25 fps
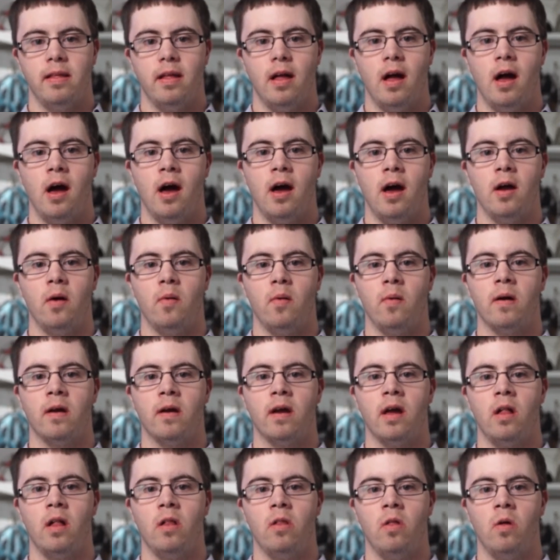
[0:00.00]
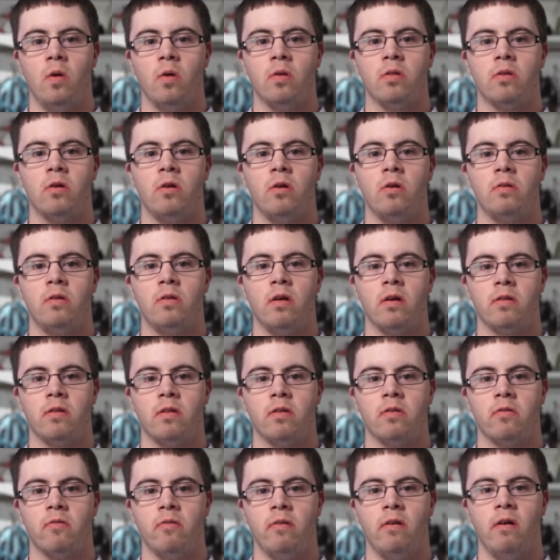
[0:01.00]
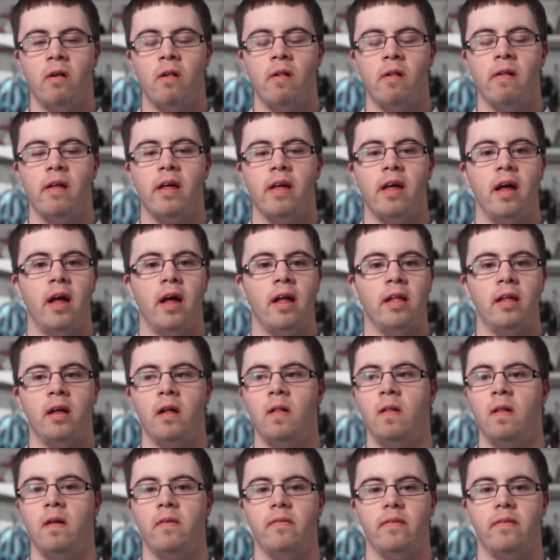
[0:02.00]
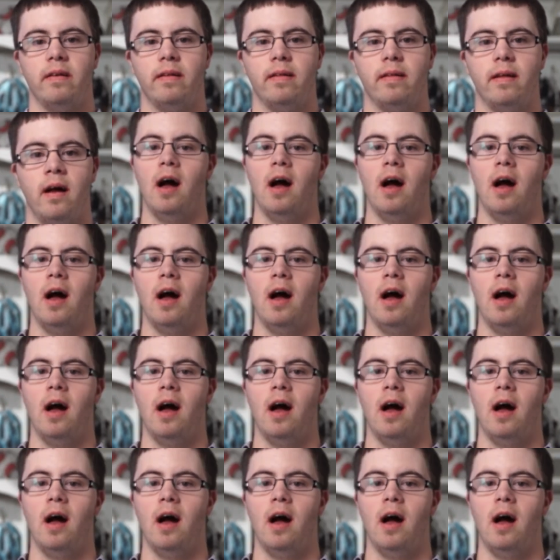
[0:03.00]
I work at Lone Star Texas Grill and I love it.